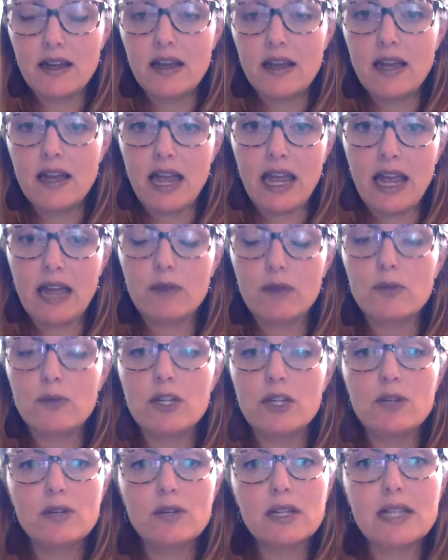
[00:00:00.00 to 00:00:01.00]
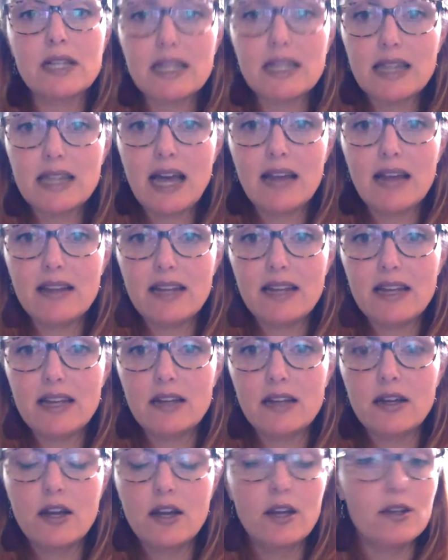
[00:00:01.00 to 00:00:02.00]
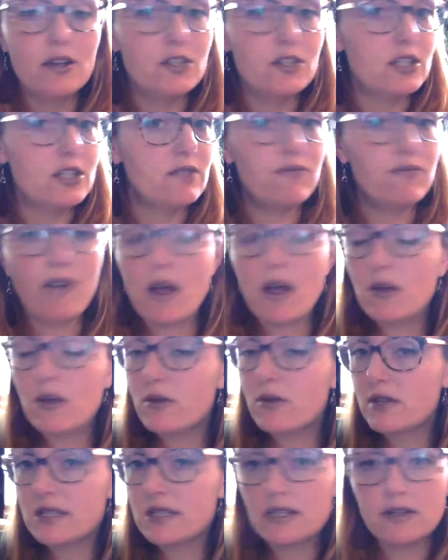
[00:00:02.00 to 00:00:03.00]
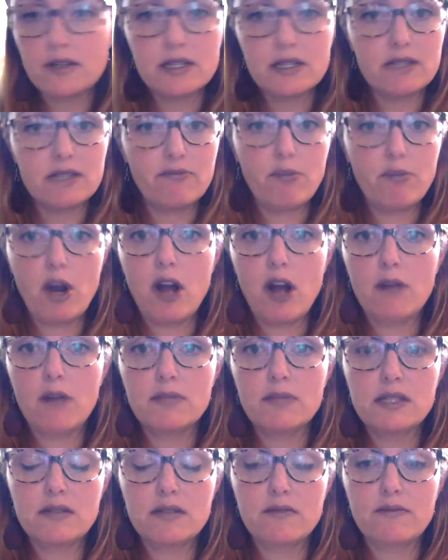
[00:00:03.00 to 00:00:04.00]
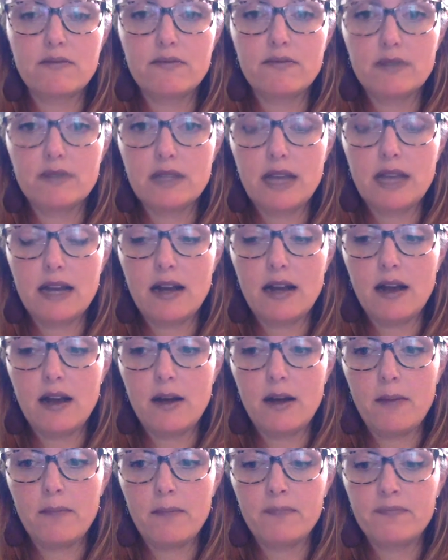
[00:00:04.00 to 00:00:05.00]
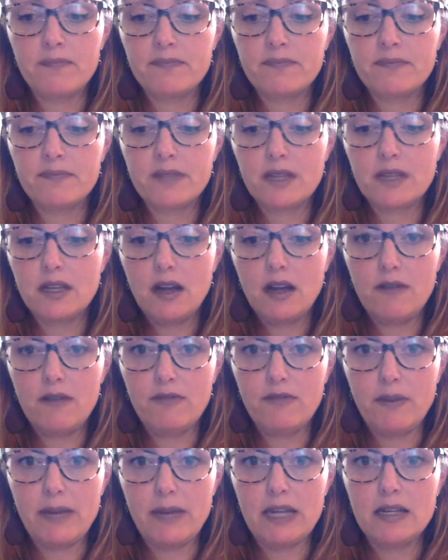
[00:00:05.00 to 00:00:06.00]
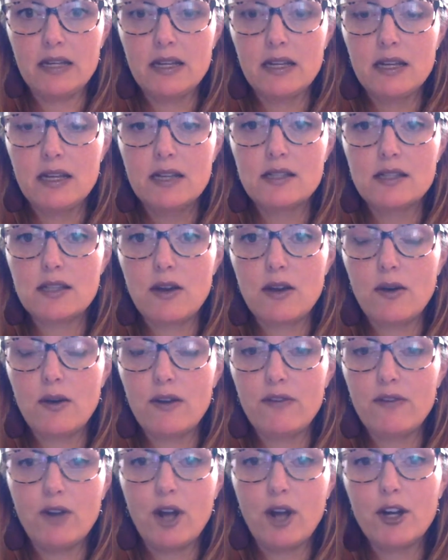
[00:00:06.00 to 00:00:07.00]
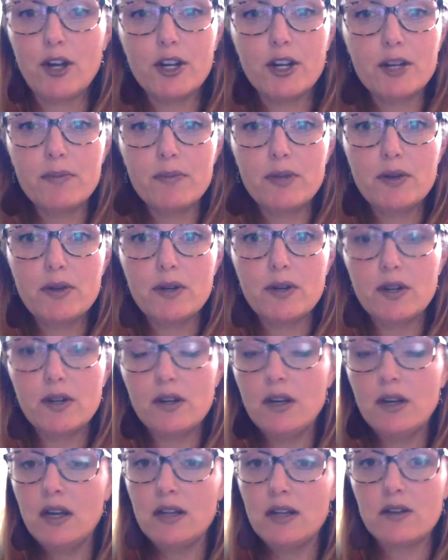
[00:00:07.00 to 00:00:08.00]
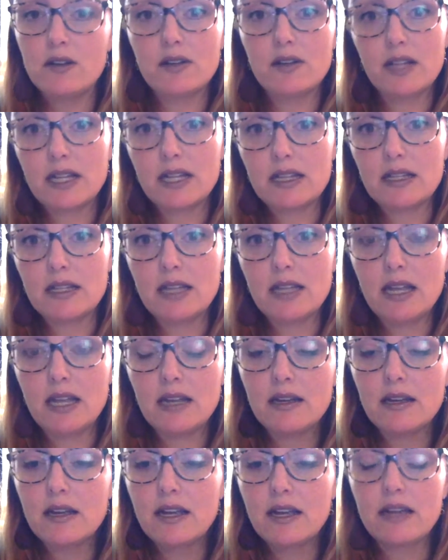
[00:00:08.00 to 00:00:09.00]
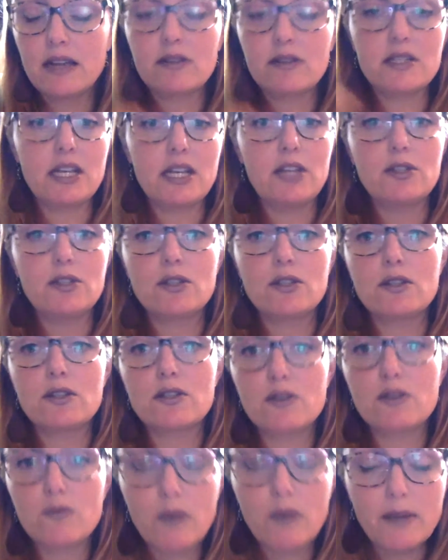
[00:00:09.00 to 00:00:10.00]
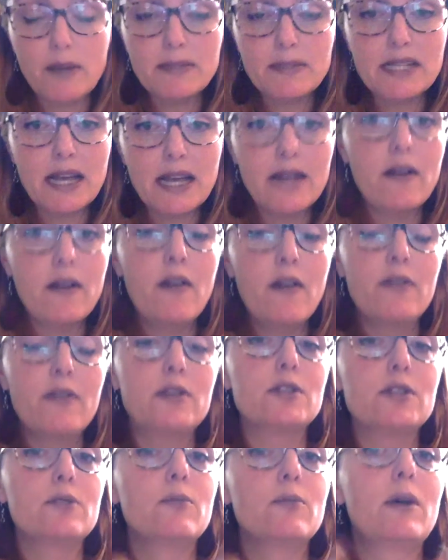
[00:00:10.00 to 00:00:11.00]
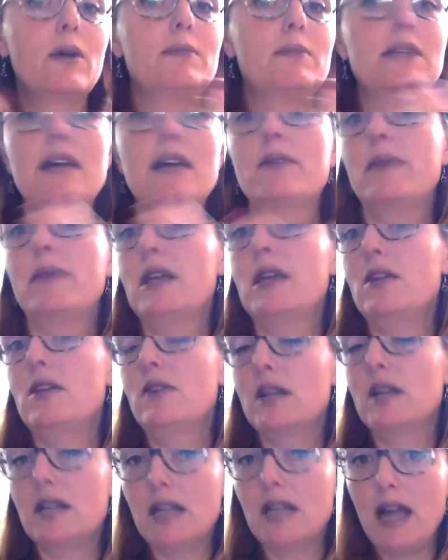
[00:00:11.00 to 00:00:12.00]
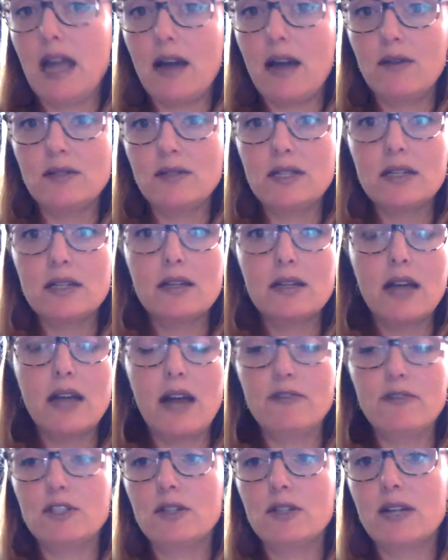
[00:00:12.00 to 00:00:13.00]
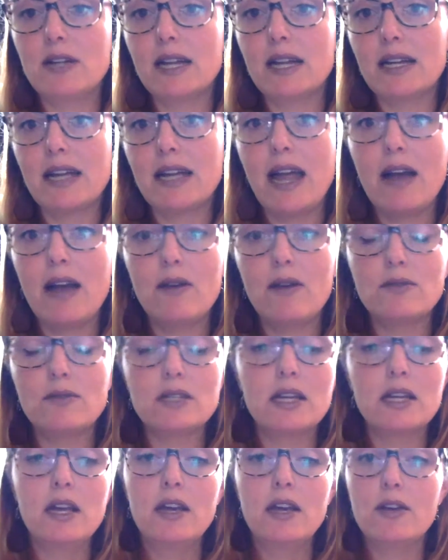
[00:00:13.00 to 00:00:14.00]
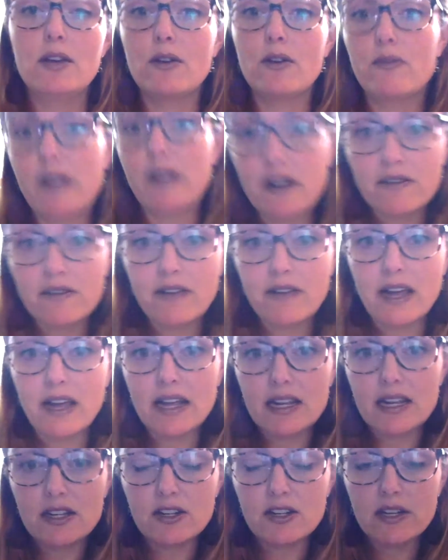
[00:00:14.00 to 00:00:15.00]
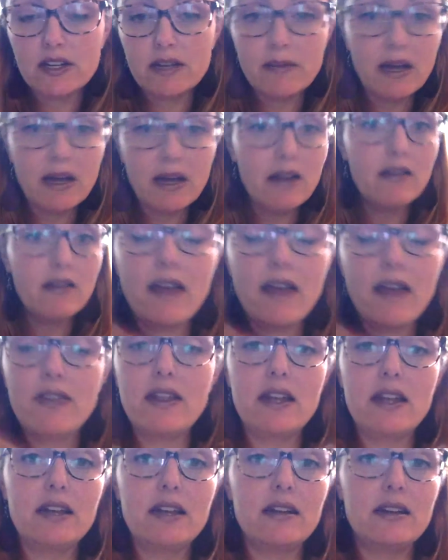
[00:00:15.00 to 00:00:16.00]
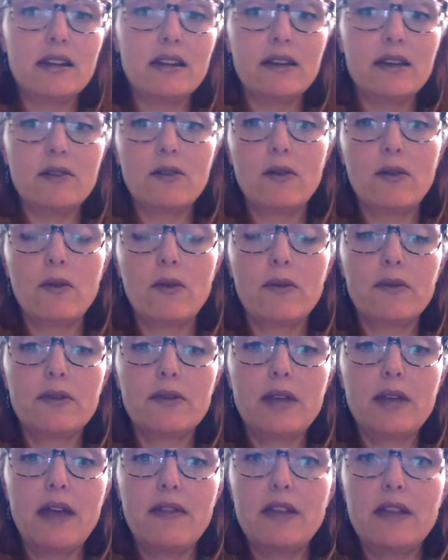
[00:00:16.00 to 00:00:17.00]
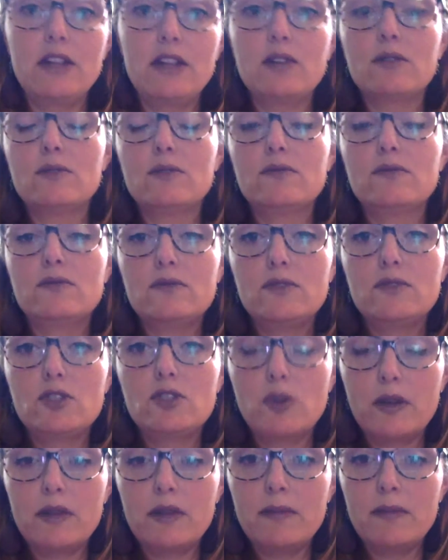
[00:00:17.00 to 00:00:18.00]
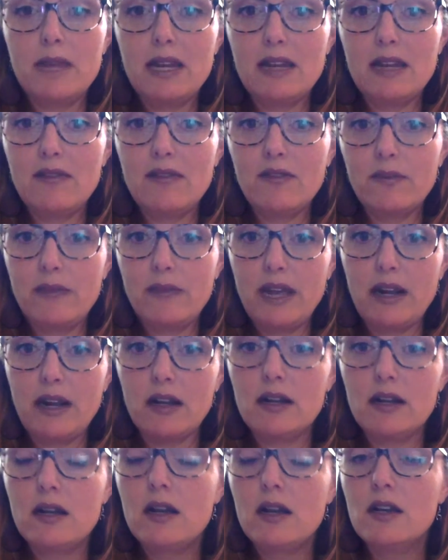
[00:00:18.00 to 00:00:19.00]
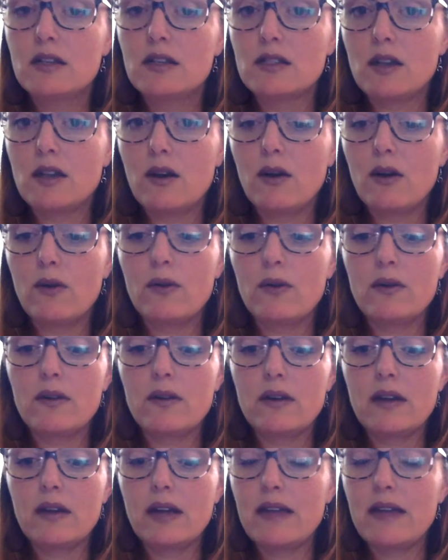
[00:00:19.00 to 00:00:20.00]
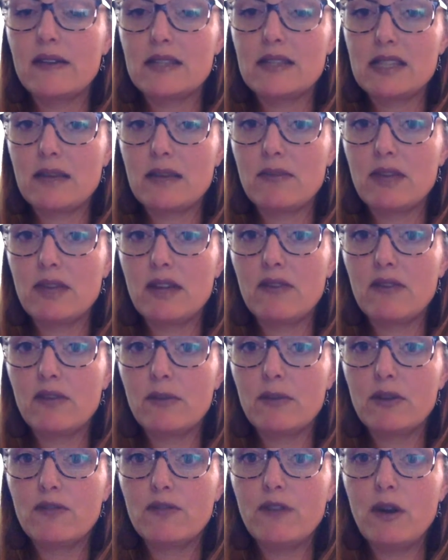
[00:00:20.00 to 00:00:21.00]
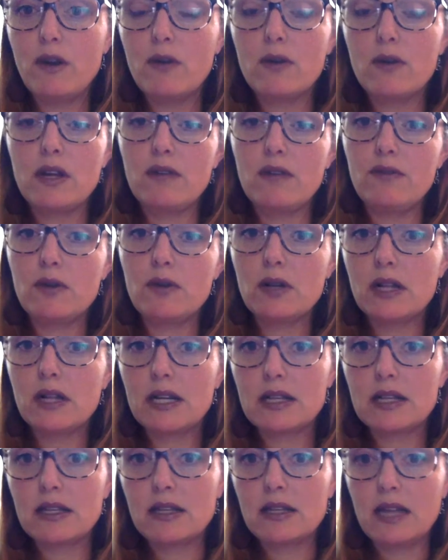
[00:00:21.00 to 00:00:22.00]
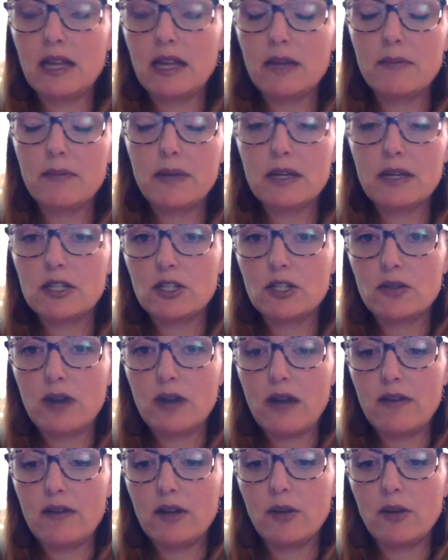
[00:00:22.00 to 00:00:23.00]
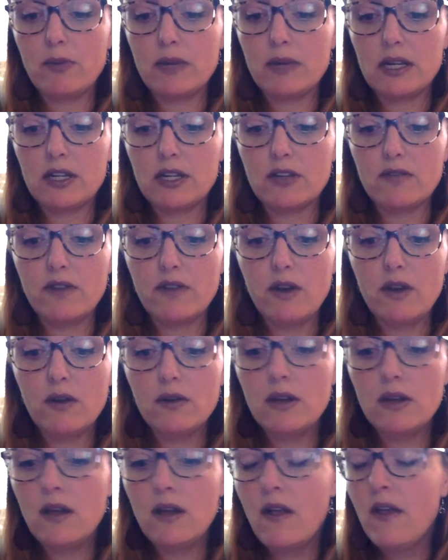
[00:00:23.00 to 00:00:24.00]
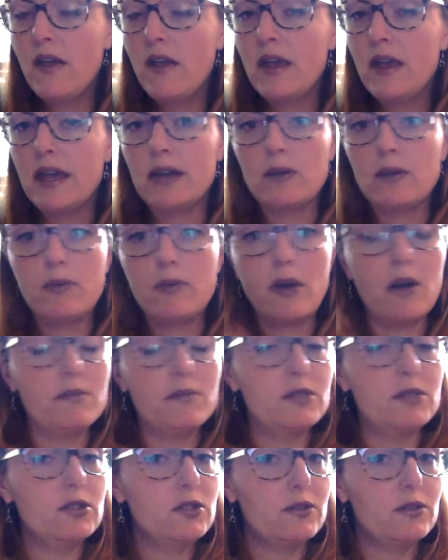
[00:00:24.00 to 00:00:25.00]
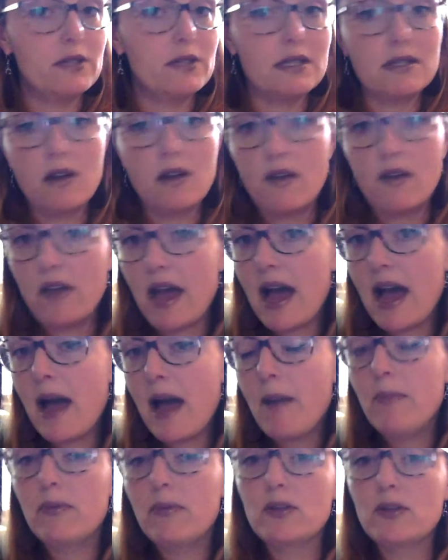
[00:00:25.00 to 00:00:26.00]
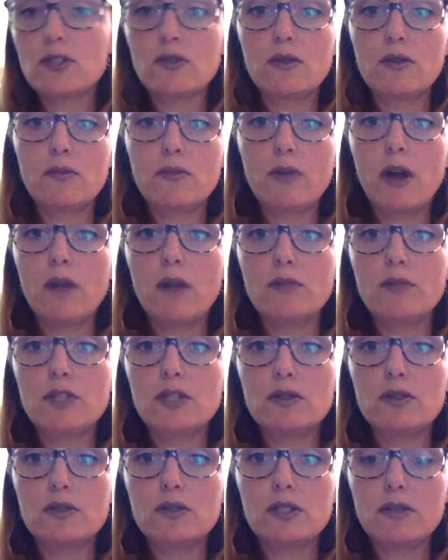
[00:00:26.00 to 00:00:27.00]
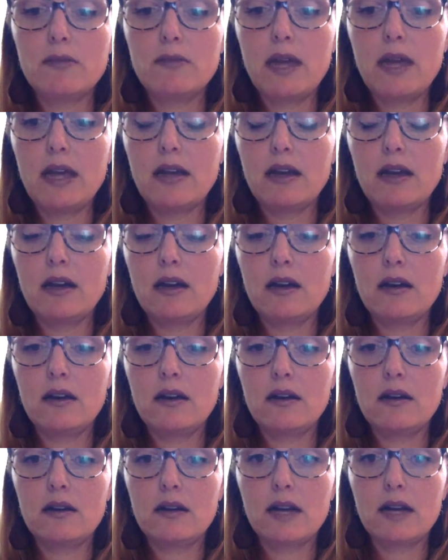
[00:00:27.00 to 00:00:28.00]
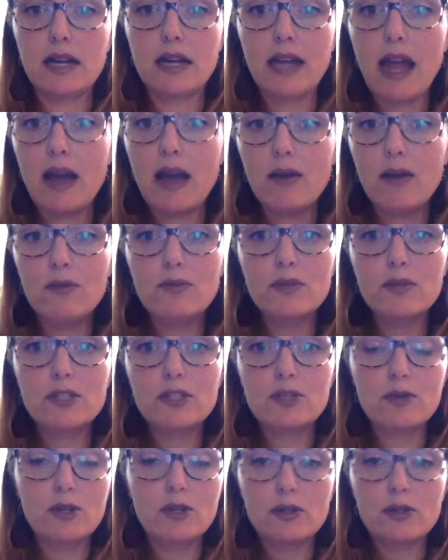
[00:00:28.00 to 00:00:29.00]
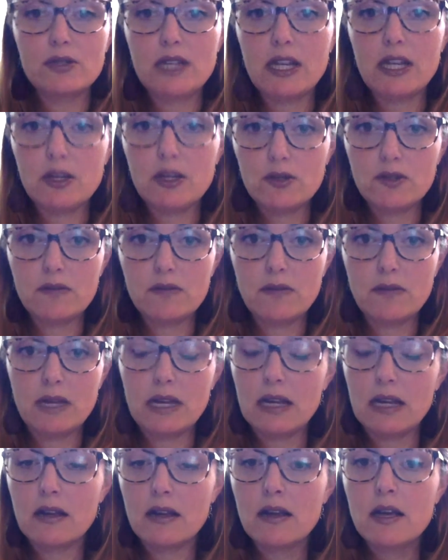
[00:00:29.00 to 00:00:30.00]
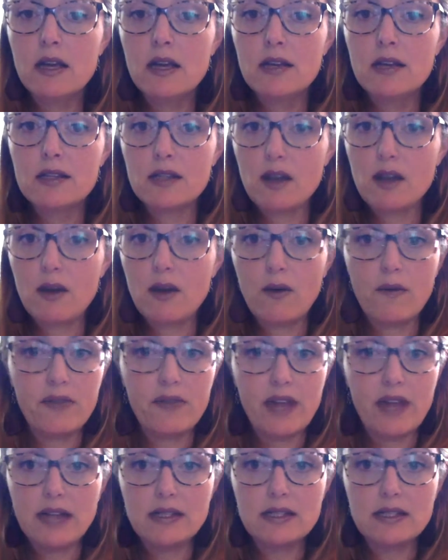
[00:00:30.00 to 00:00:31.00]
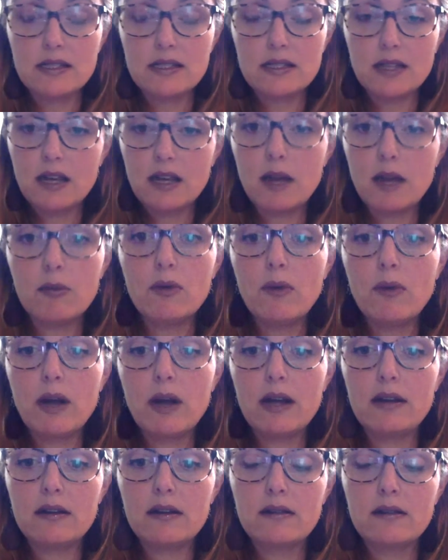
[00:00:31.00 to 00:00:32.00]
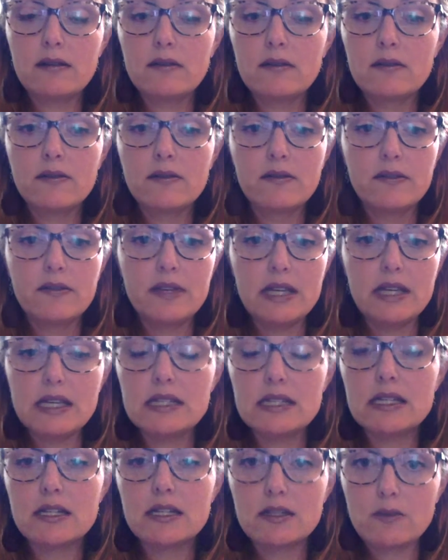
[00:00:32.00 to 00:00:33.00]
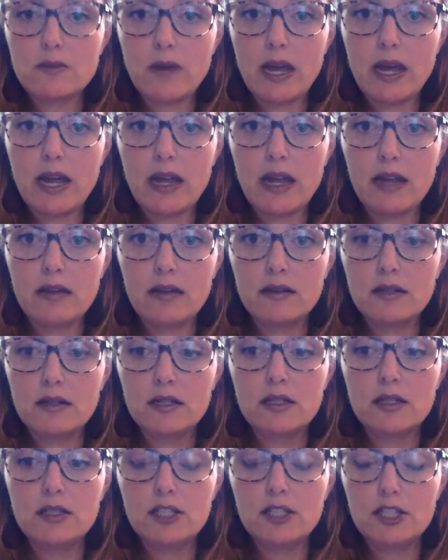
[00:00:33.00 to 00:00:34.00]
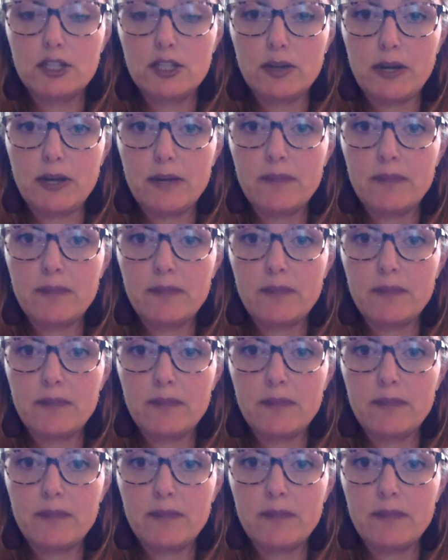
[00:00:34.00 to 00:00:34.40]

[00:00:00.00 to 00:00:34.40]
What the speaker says: And when you click that link, just follow the series of prompts that come from it. So if you're on your computer, you'll click the link. It'll take you to the Zoom website. The Zoom website will make you get an account. After you get an account, you'll verify it in your email, then you'll join the meeting from there. So, and the same thing from your phone. If you click the link because you have it open in your phone, it'll prompt you to install the app, which will then prompt you to make an account, which will take you to the meeting. So that's the #1 easiest way to do it.